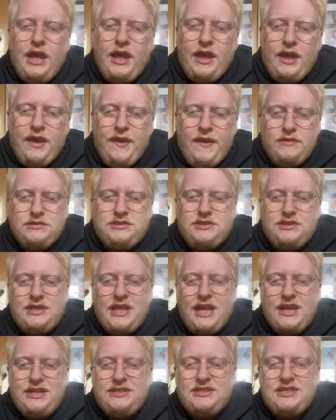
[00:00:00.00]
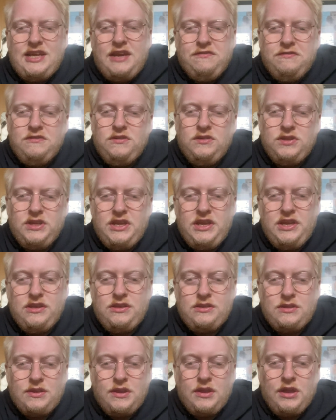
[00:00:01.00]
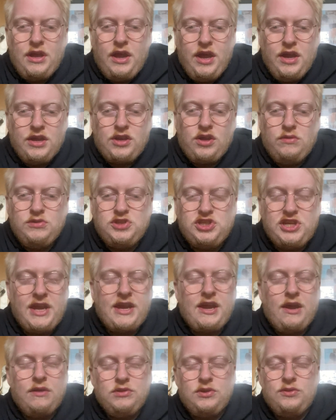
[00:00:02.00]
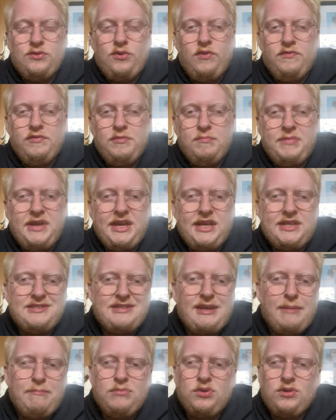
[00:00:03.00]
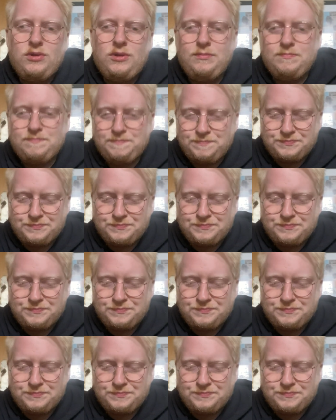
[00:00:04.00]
uh, then definitely uh, go check out the Northern Beer Temple.